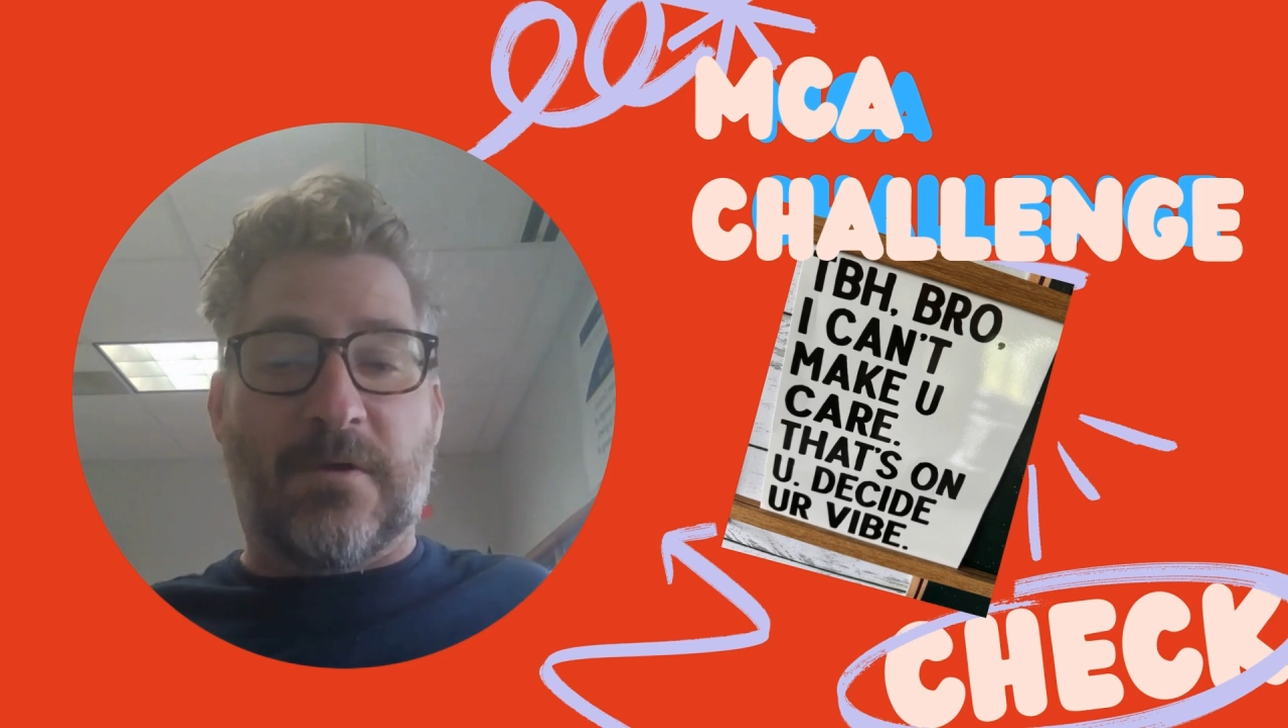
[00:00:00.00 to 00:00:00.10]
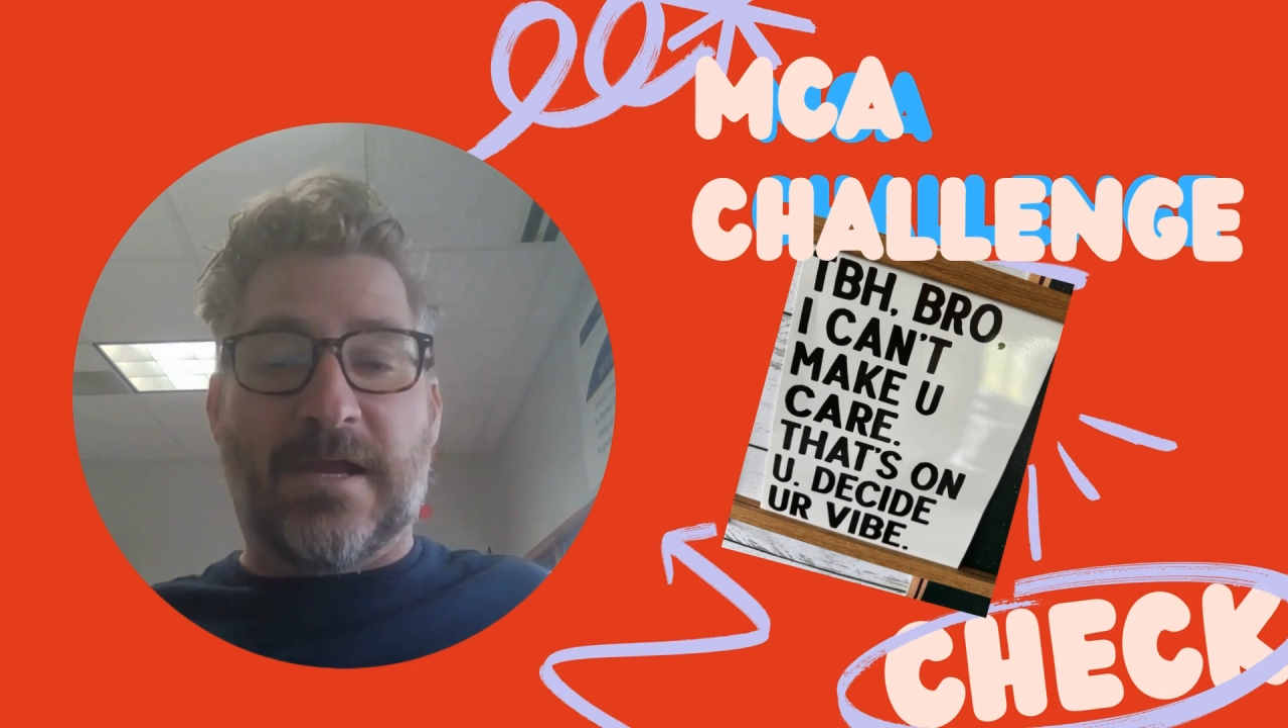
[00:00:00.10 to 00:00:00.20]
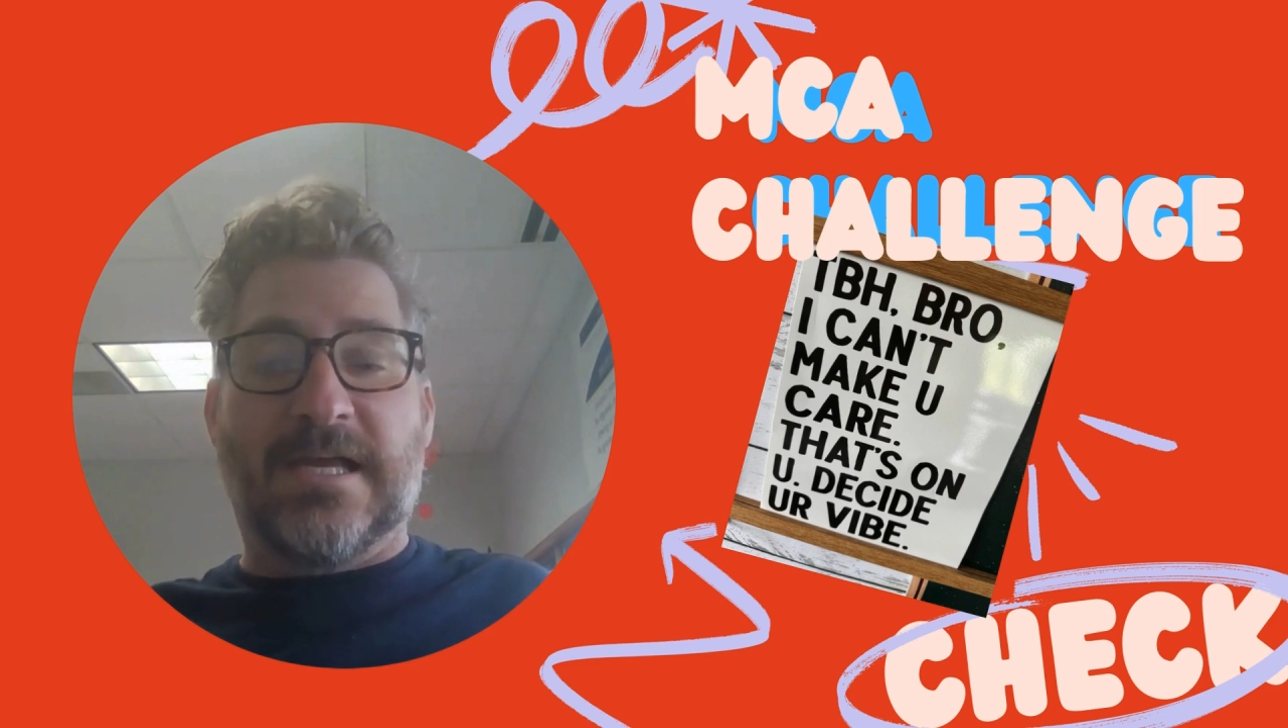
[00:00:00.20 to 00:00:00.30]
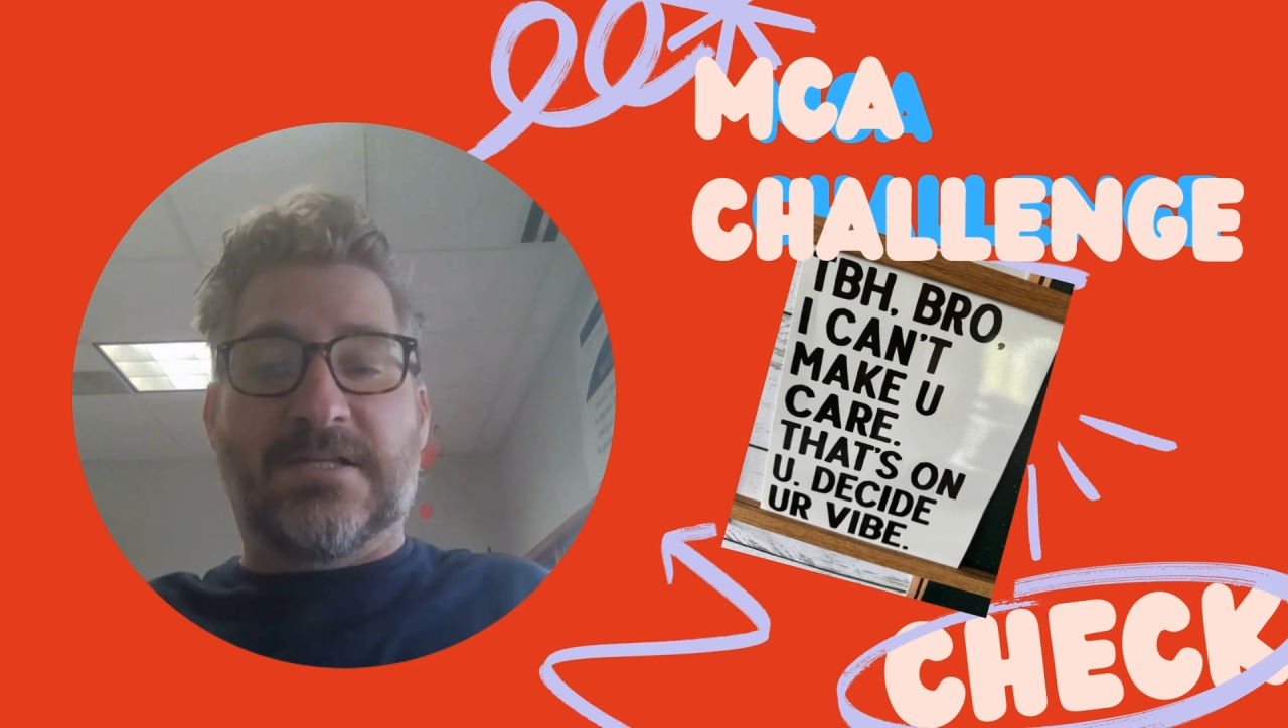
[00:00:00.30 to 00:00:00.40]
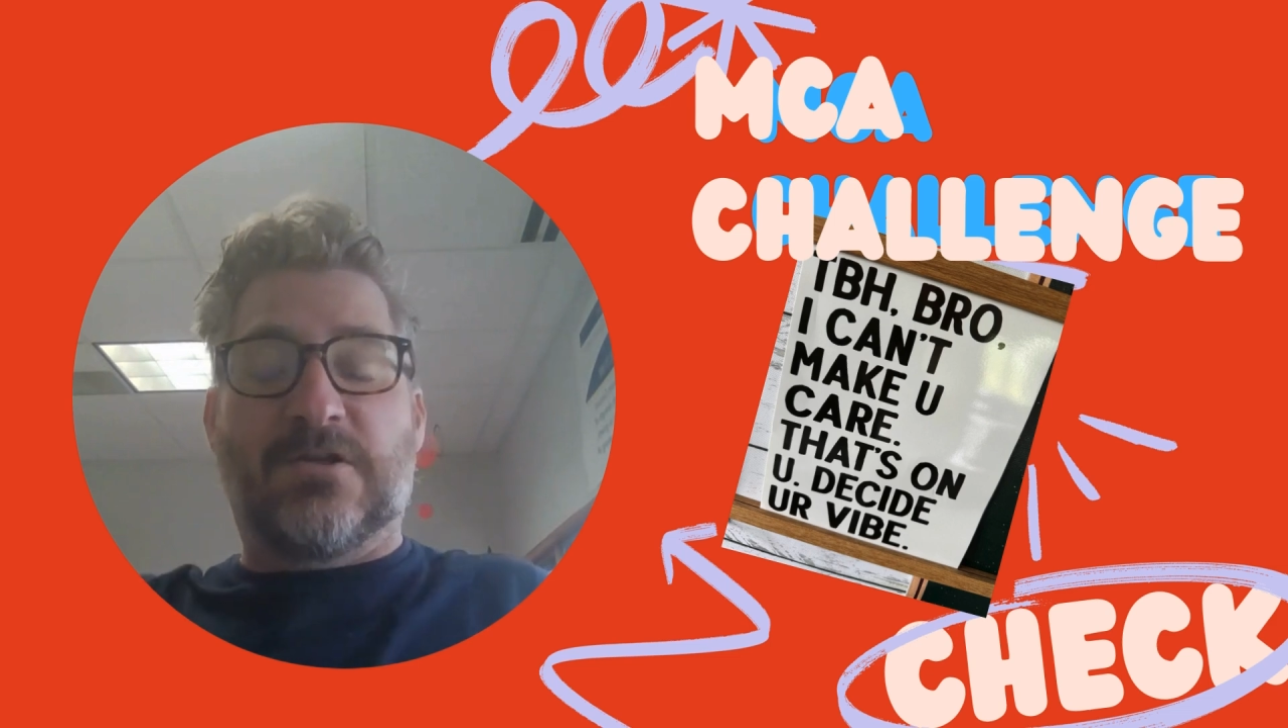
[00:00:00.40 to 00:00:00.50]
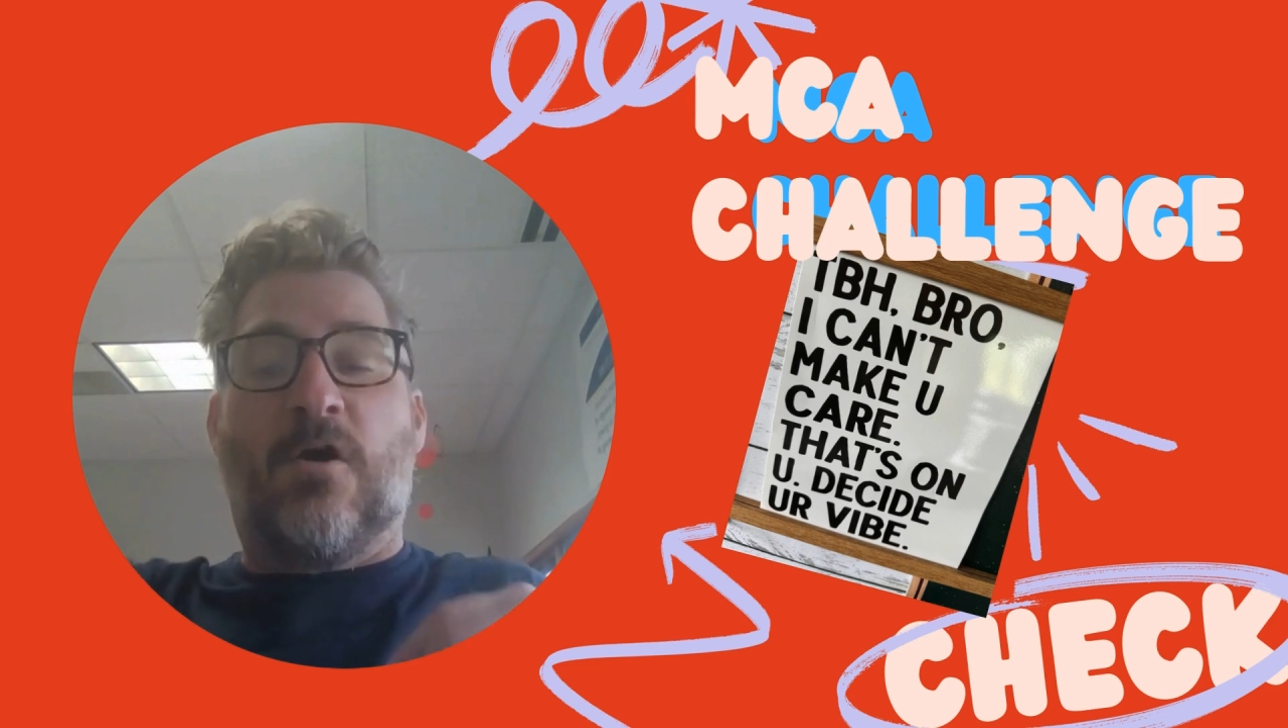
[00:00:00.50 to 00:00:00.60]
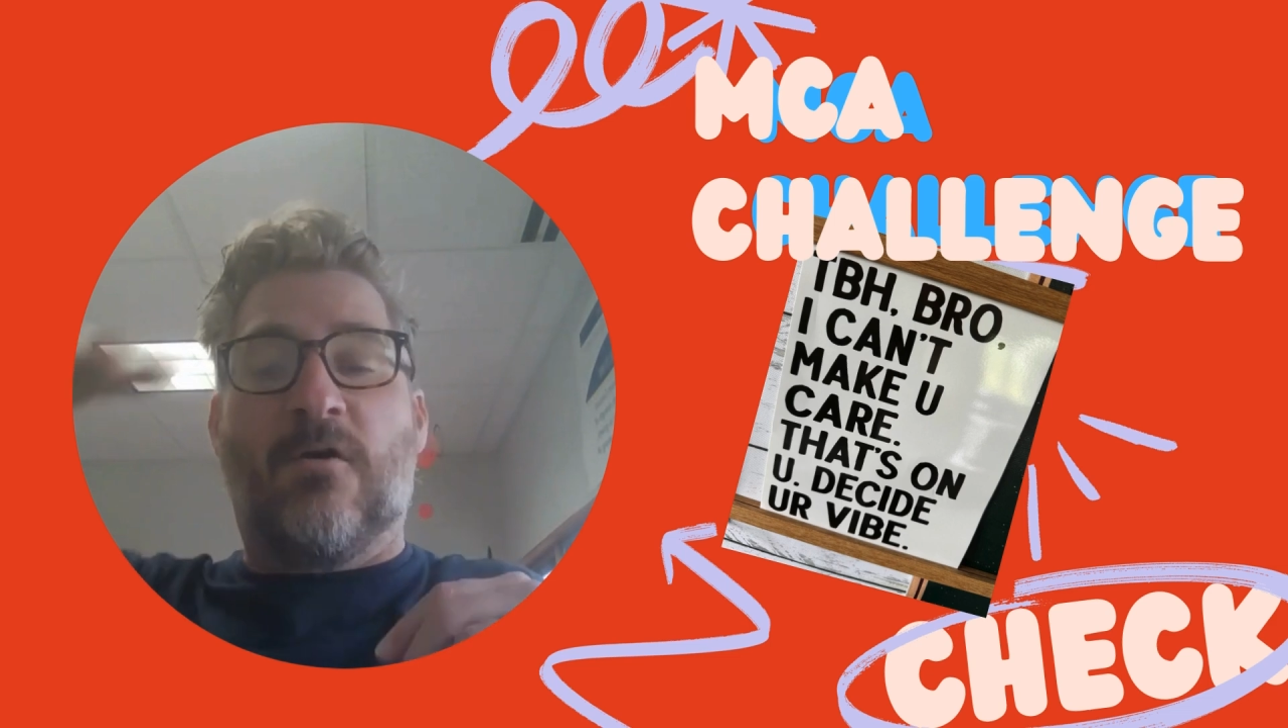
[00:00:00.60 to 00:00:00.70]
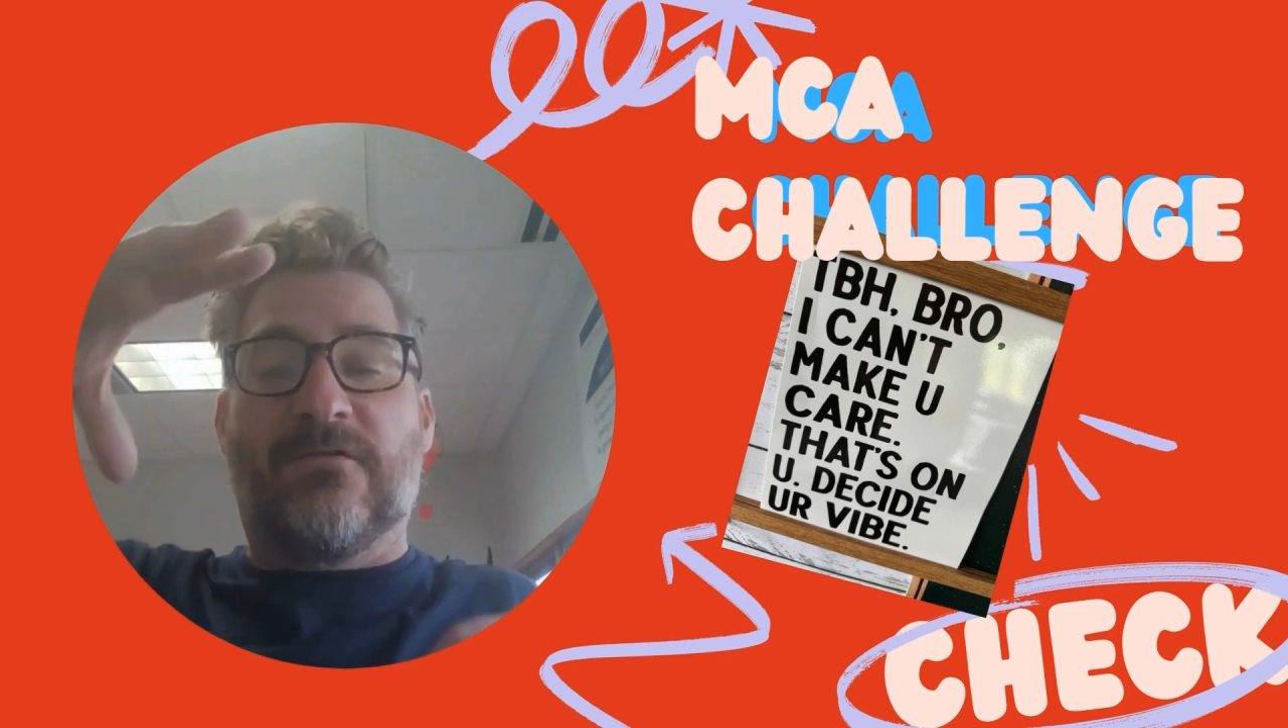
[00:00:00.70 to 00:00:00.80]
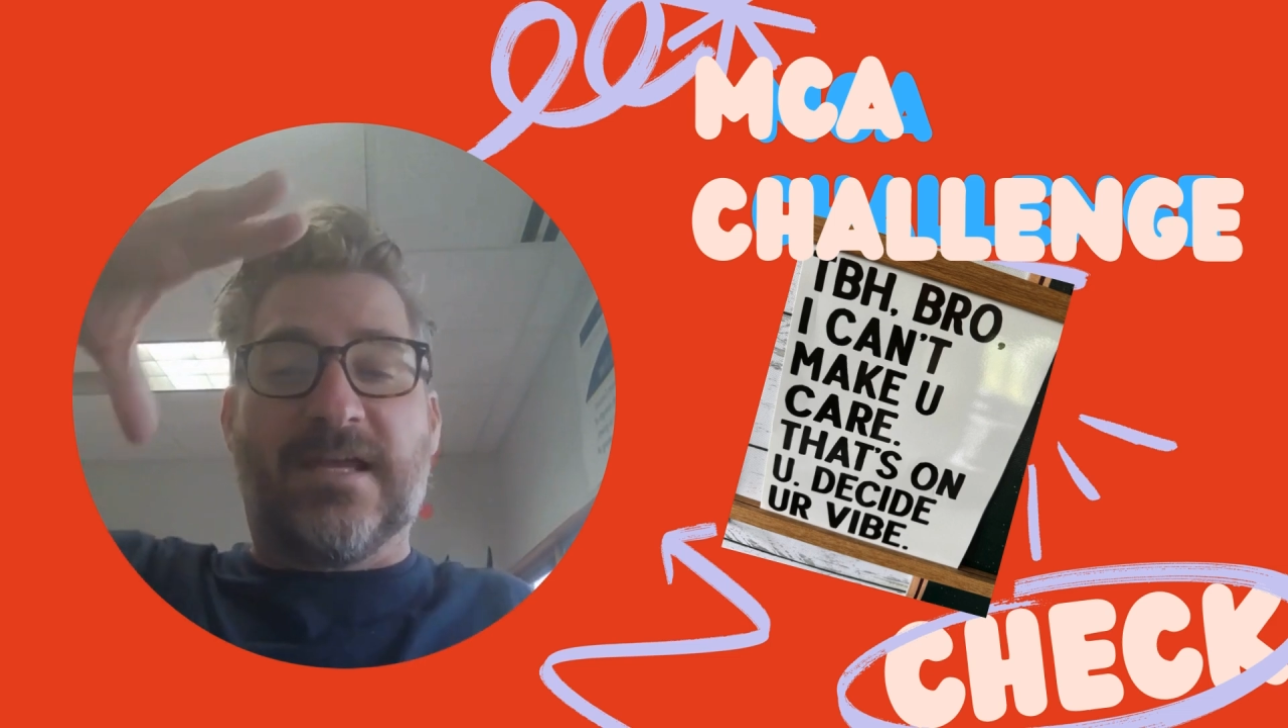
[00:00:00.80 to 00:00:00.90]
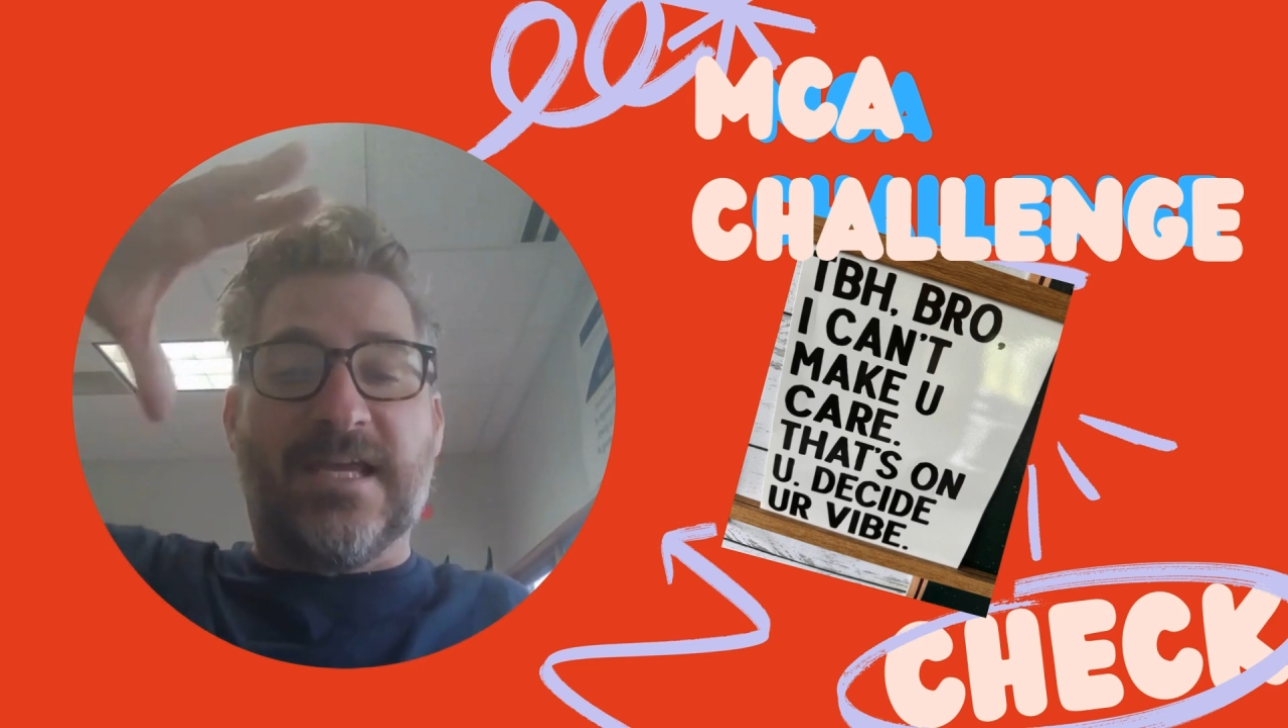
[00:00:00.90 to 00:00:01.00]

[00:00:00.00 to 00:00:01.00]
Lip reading: Okay. So hopefully